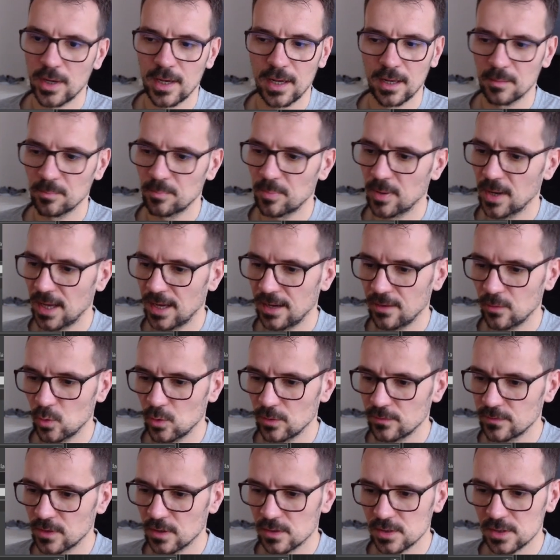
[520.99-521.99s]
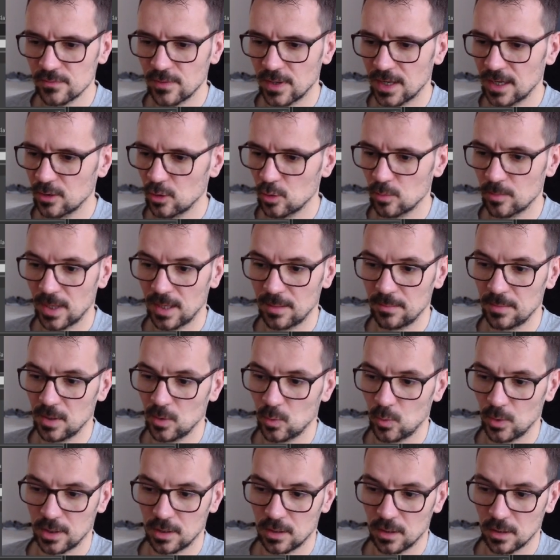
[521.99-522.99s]
can play with those values. Maybe
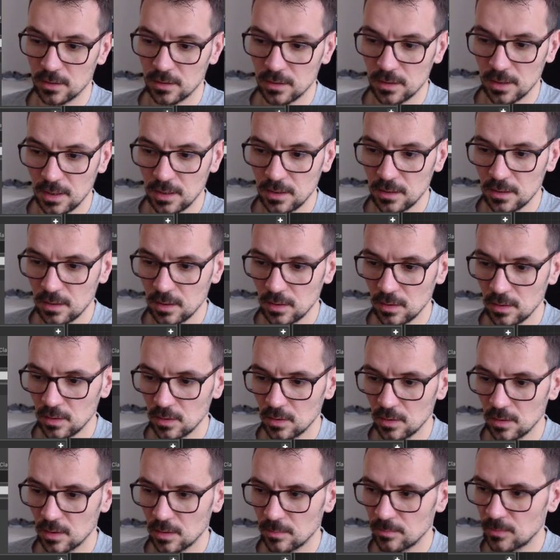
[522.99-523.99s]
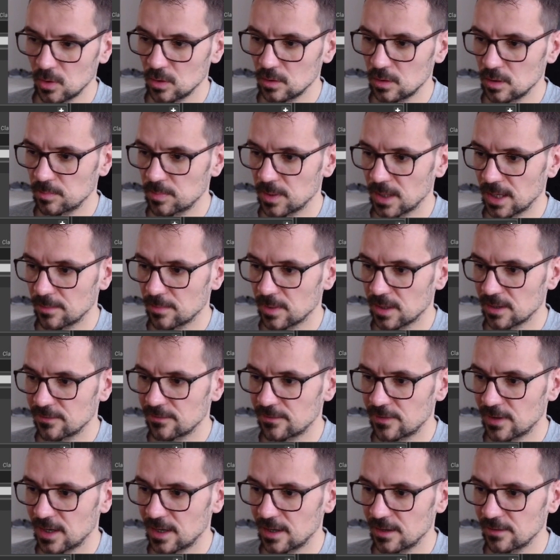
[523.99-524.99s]
we don't need to multiply by
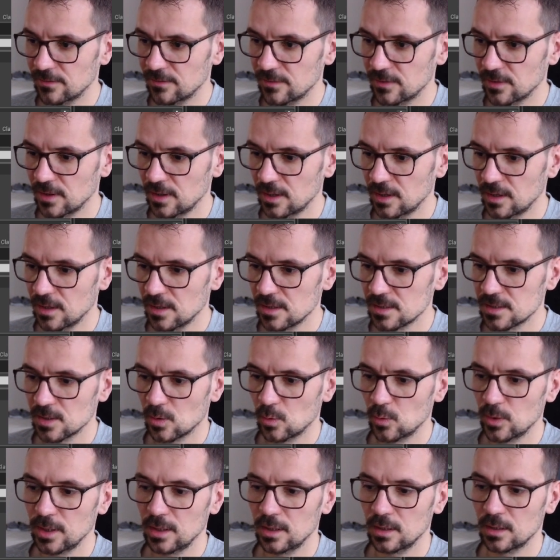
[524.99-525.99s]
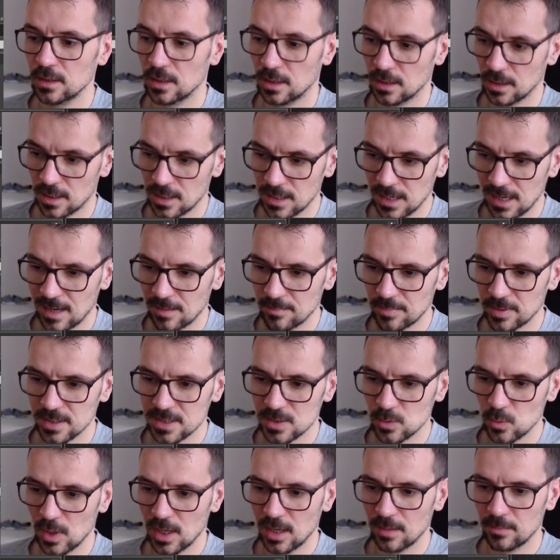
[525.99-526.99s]
5, so we need clamp as
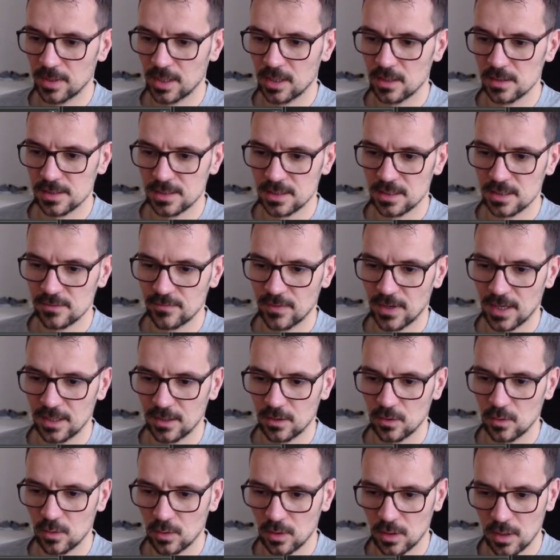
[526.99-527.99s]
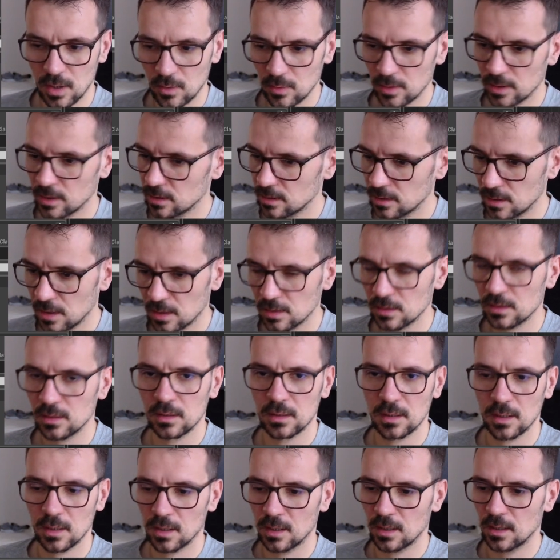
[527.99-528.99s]
well, because this value not
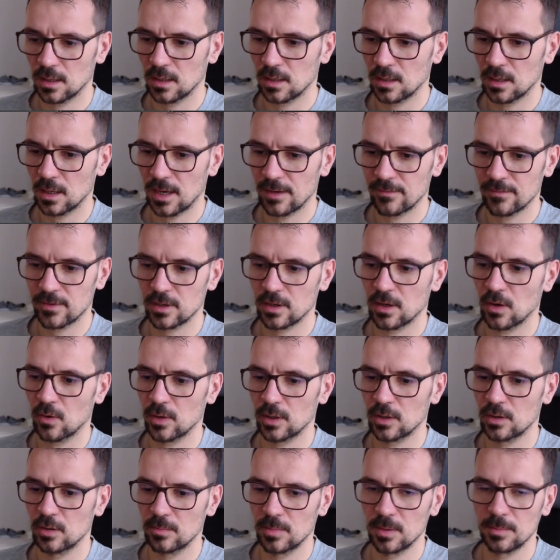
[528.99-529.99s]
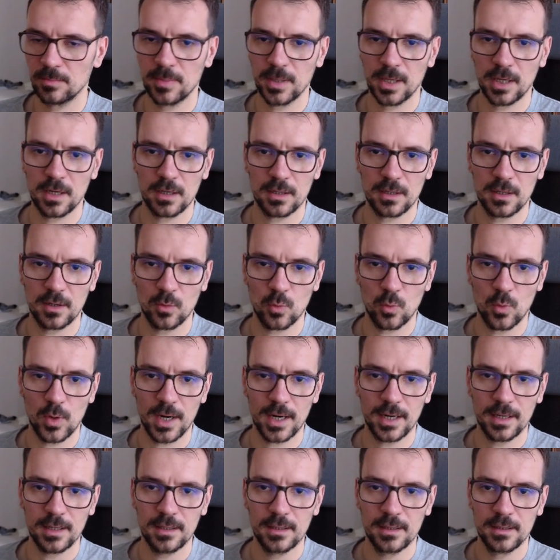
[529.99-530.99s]
ever going to be bigger than
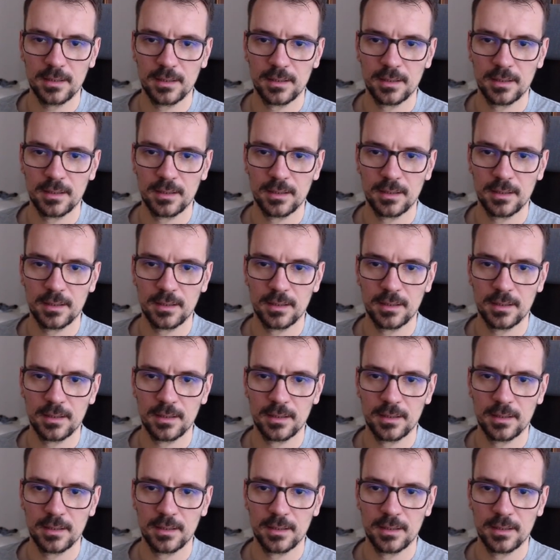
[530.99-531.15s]
1.